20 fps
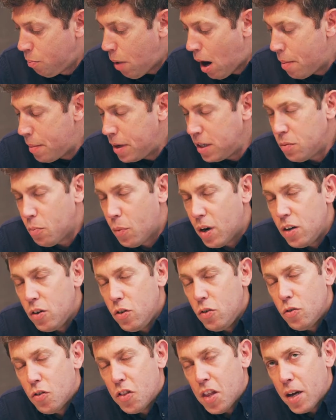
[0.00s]
I mean, when
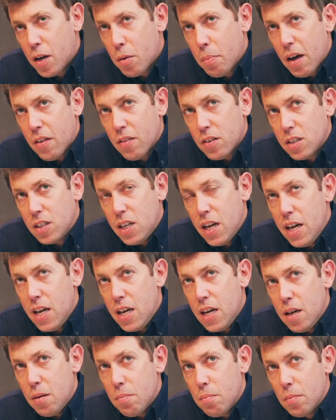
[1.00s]
you think about the
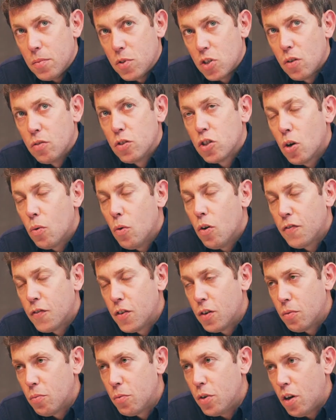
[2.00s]
team, so
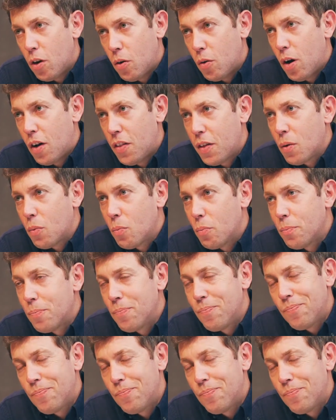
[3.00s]
often, I think